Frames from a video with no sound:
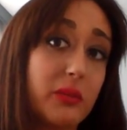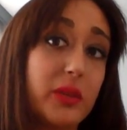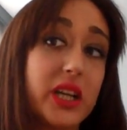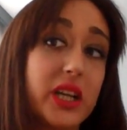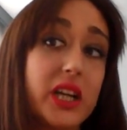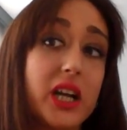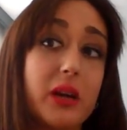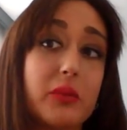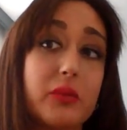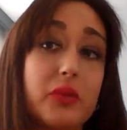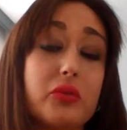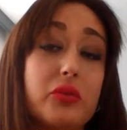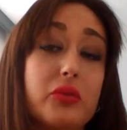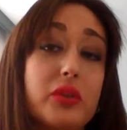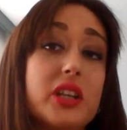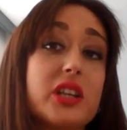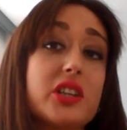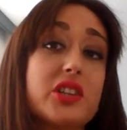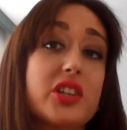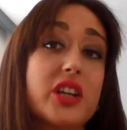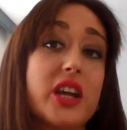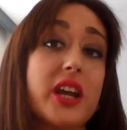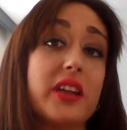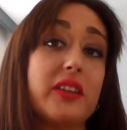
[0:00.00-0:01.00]
It becomes
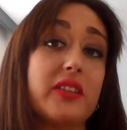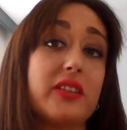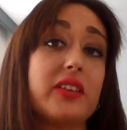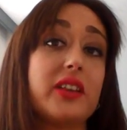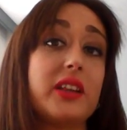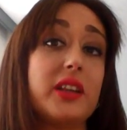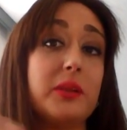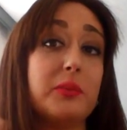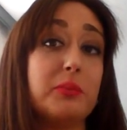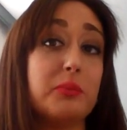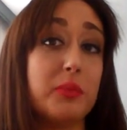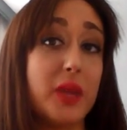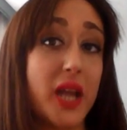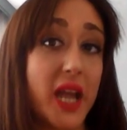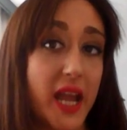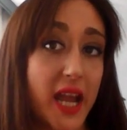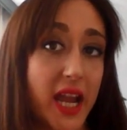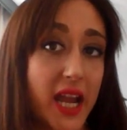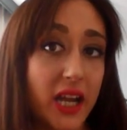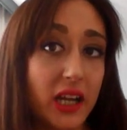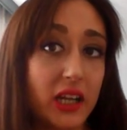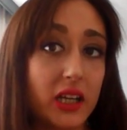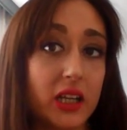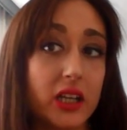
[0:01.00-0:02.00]

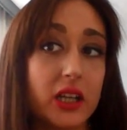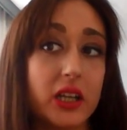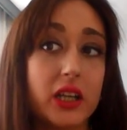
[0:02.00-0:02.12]
undicesime